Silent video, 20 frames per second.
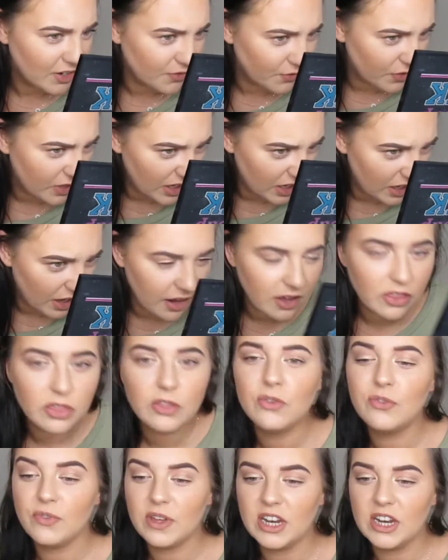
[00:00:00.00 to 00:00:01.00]
really like
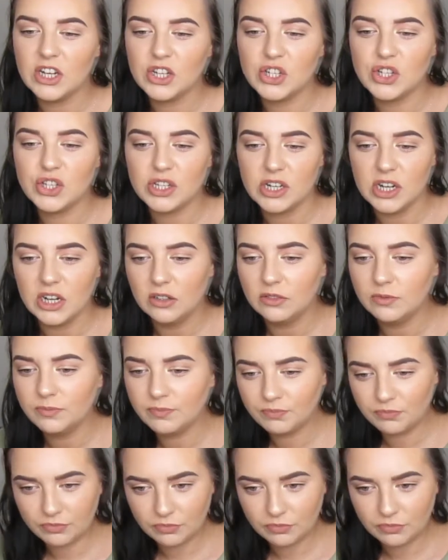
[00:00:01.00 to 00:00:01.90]
the finish still.